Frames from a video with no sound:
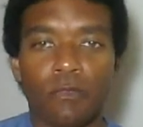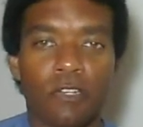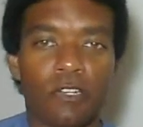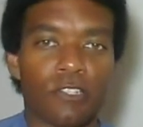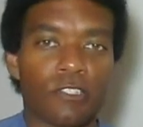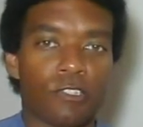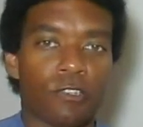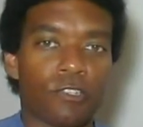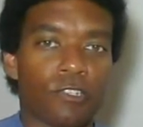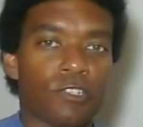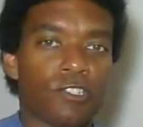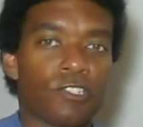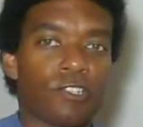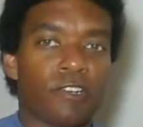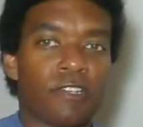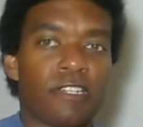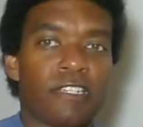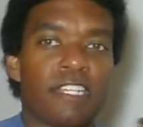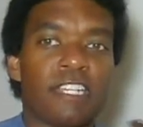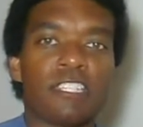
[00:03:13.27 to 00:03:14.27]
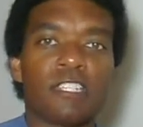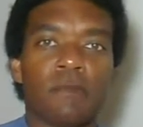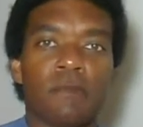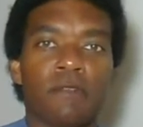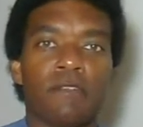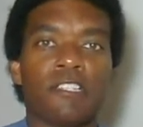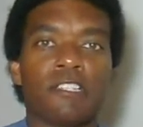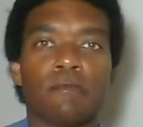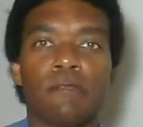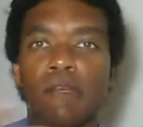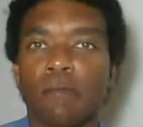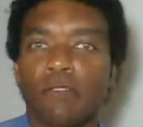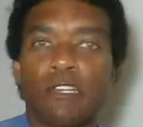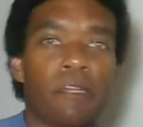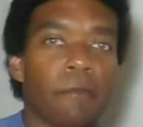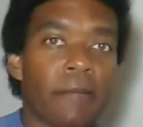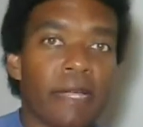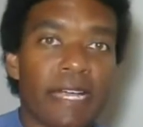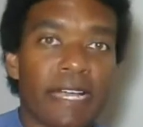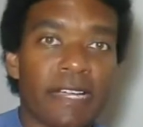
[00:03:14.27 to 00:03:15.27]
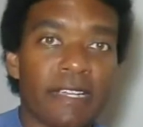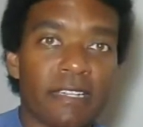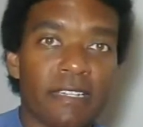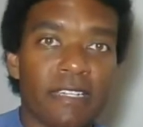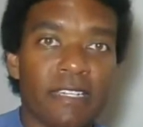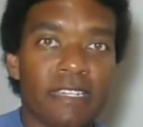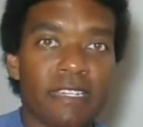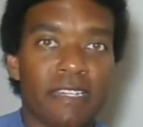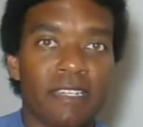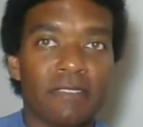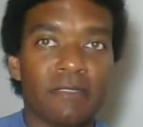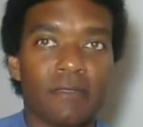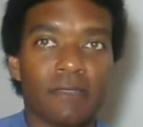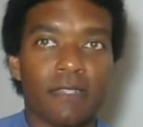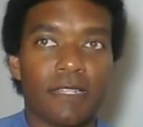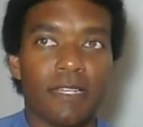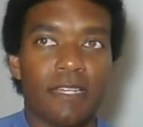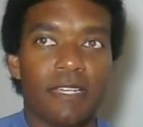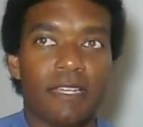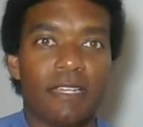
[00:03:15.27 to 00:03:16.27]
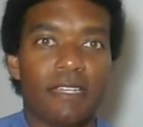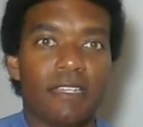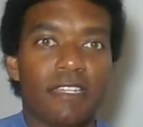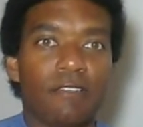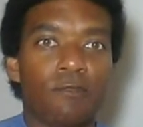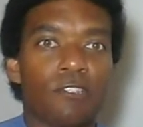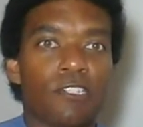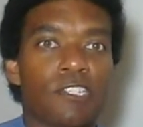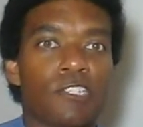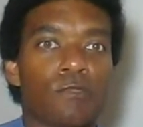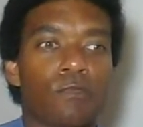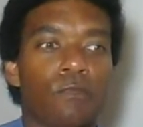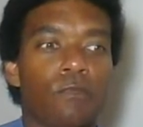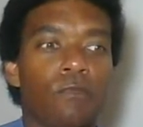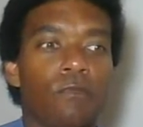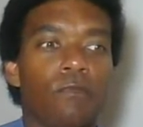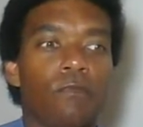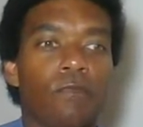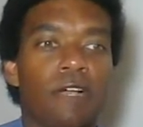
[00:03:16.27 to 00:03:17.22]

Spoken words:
Winter Soldier's starting to get some of his memory back, and which is,